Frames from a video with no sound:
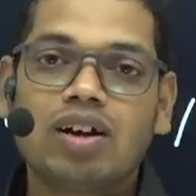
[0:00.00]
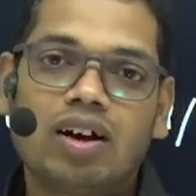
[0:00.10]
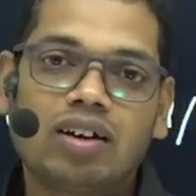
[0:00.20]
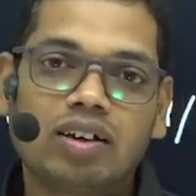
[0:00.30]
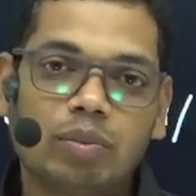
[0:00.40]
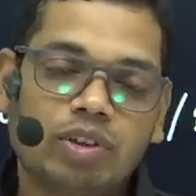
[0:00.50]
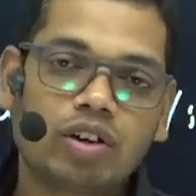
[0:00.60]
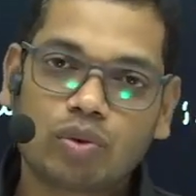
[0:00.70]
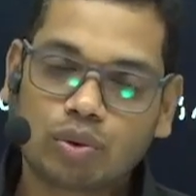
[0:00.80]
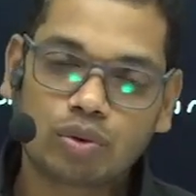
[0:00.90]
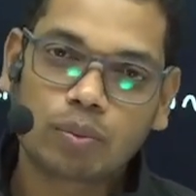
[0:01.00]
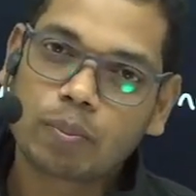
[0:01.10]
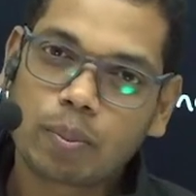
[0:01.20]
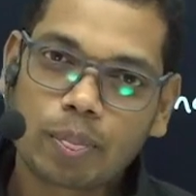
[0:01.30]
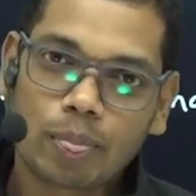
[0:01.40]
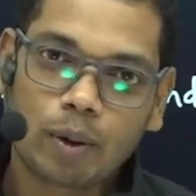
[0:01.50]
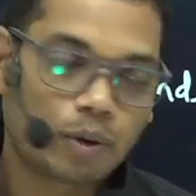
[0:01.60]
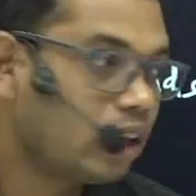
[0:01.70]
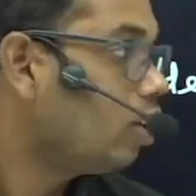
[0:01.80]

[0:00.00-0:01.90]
unlimited growth. Okay,